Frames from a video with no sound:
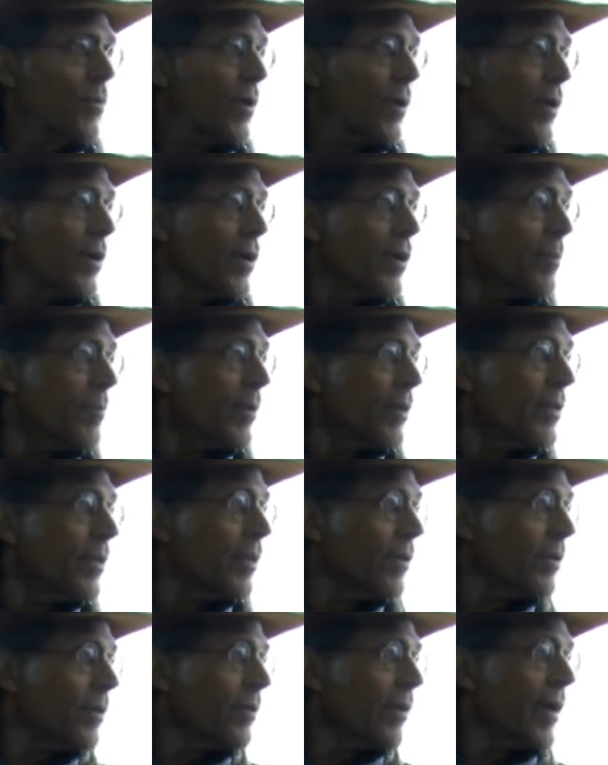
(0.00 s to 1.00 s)
worm or a
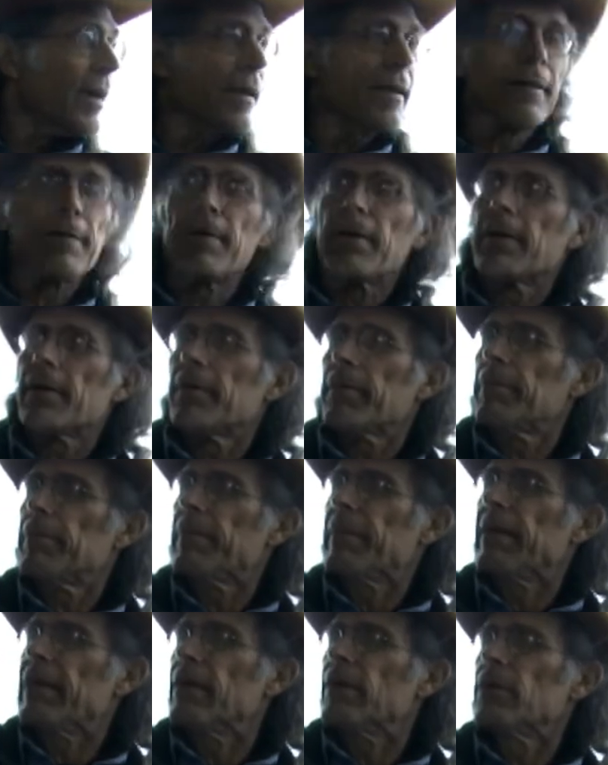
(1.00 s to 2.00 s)
little grinder or
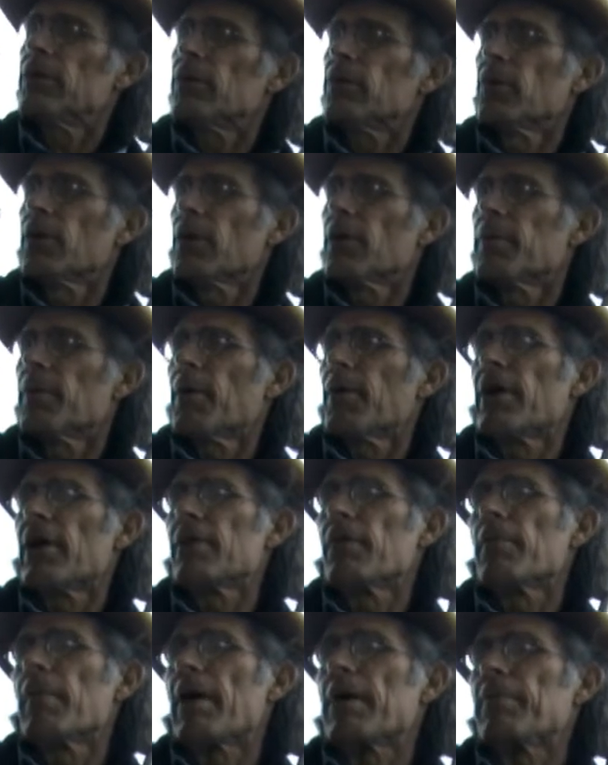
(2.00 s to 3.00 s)
meal worm or
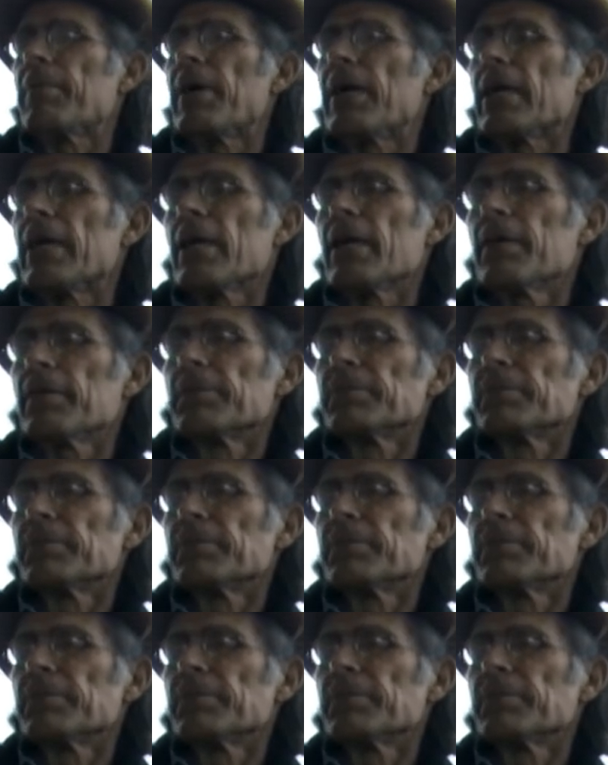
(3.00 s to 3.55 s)
whatever it might be,